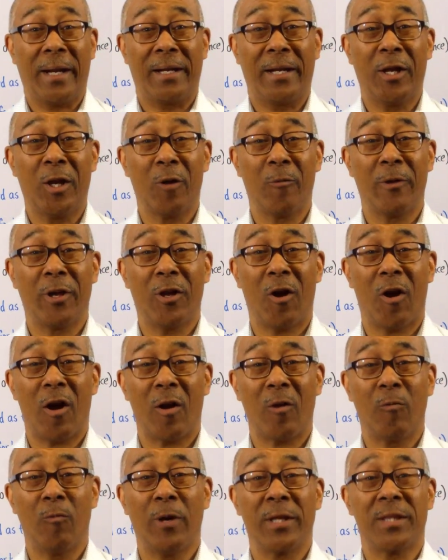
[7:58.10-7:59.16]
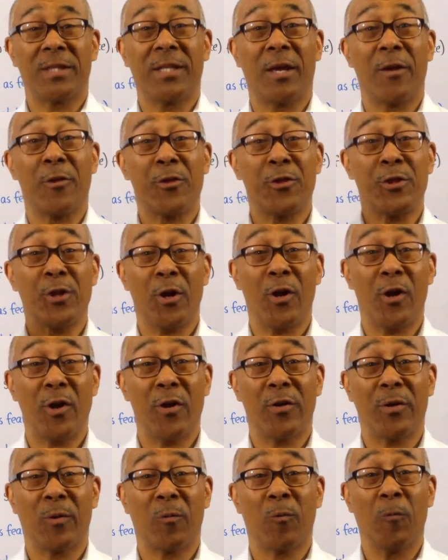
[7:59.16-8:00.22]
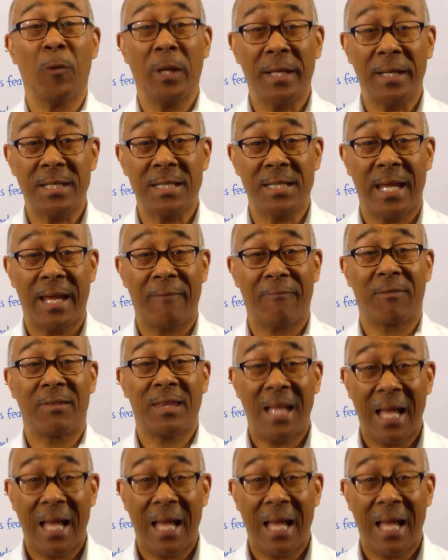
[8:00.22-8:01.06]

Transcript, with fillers: right, here we are with the third real estate